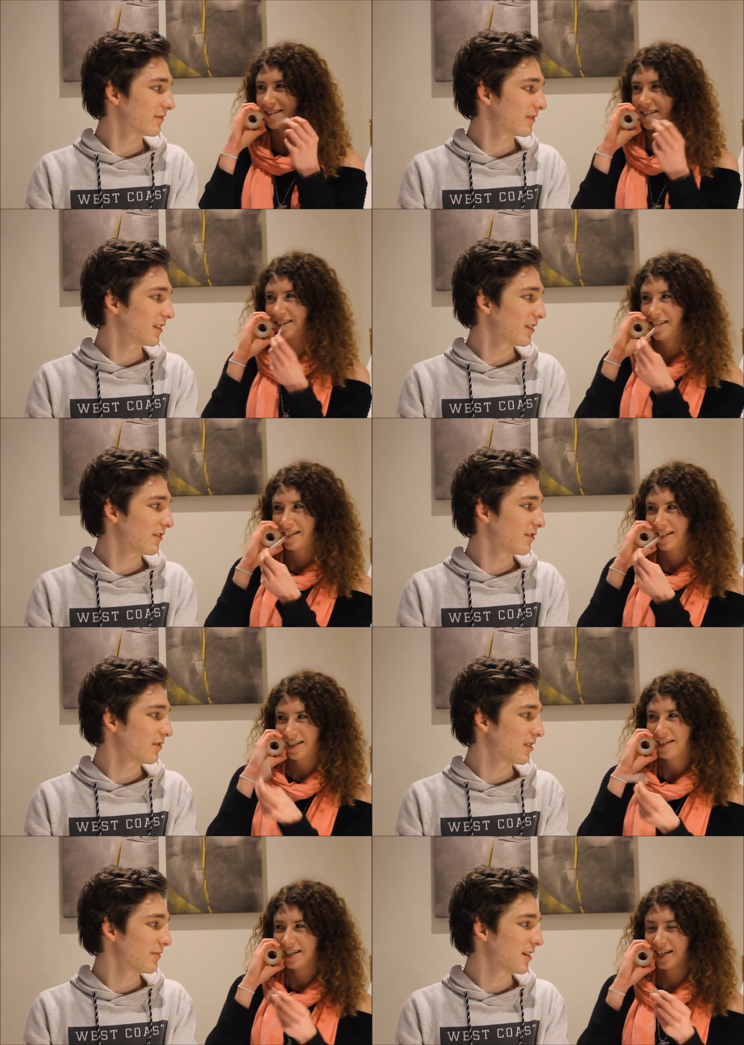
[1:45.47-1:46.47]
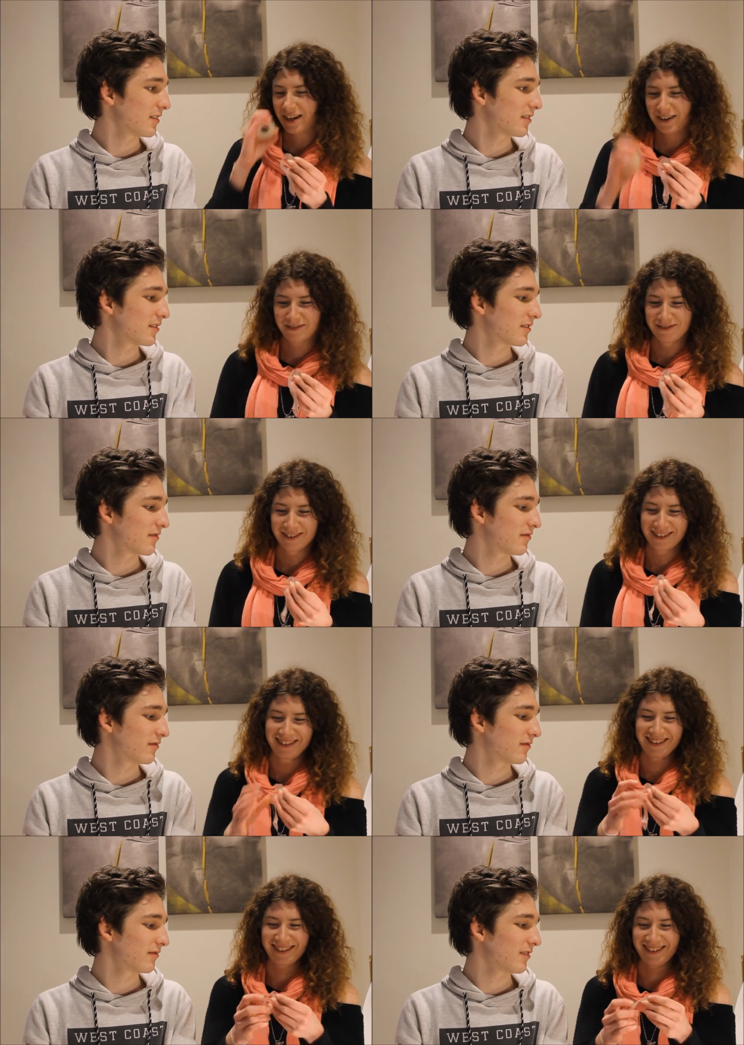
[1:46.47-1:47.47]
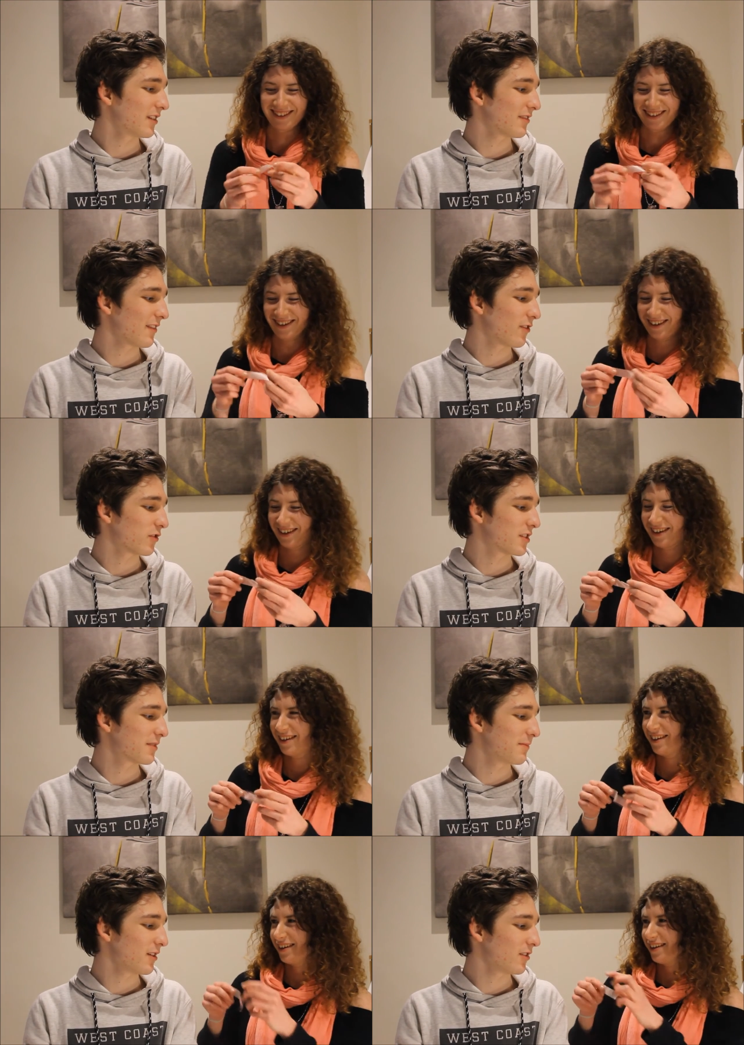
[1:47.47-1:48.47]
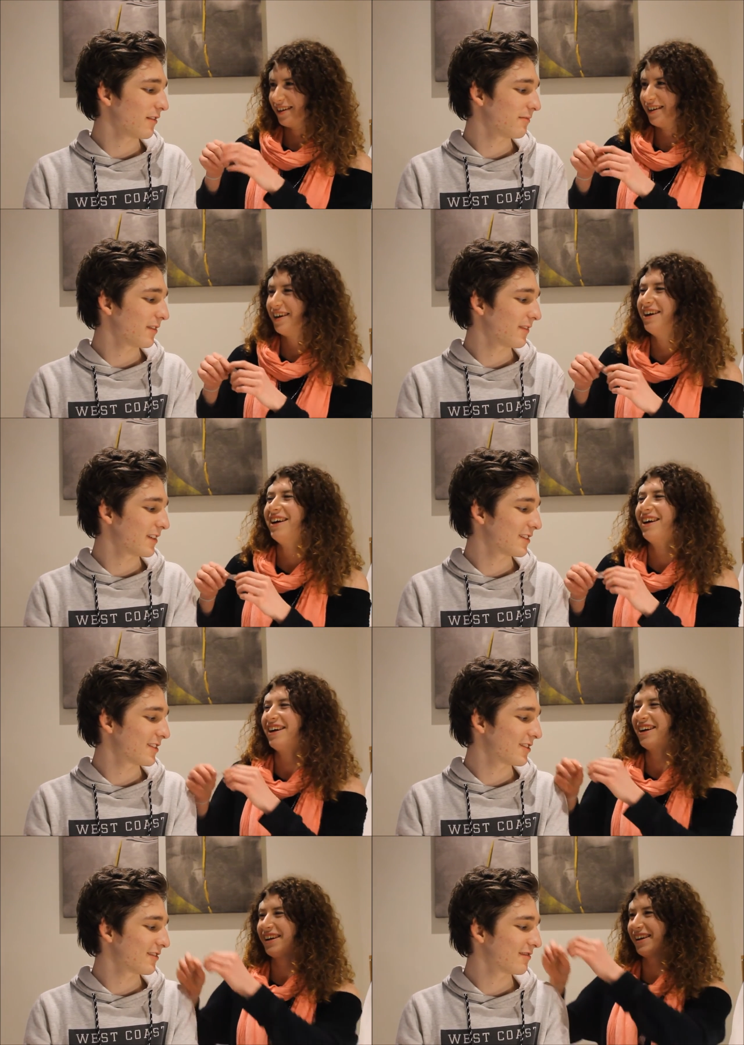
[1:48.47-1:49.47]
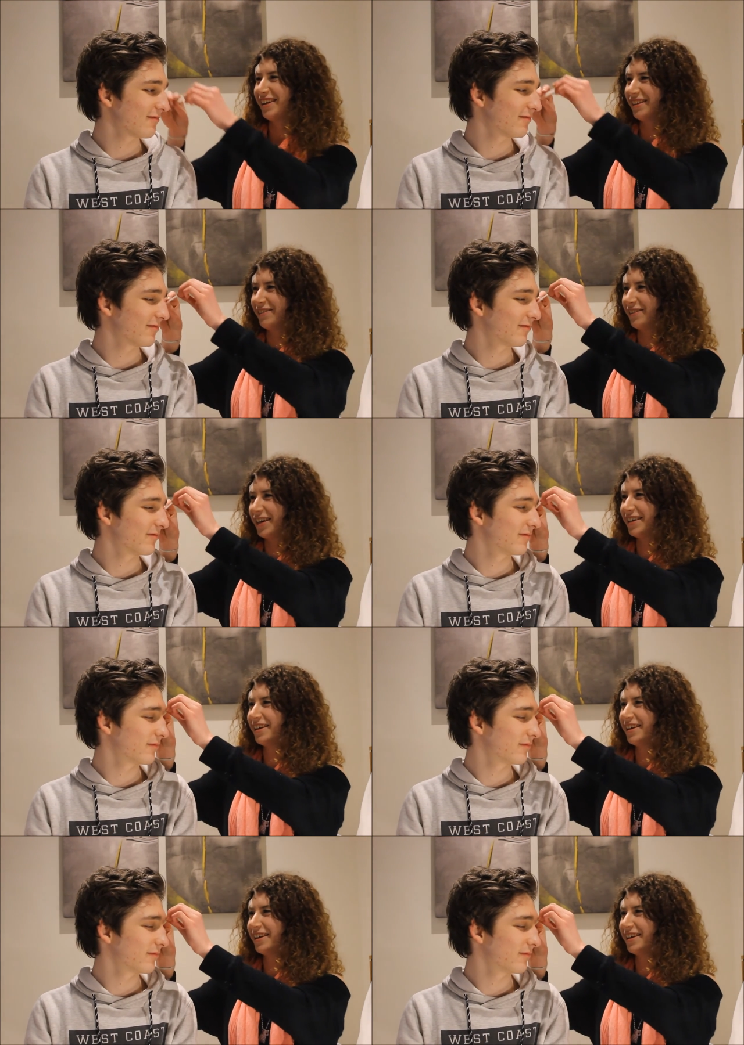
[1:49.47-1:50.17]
Speaker 1: If you really must. I don't know if you'll spit all over my face too. What?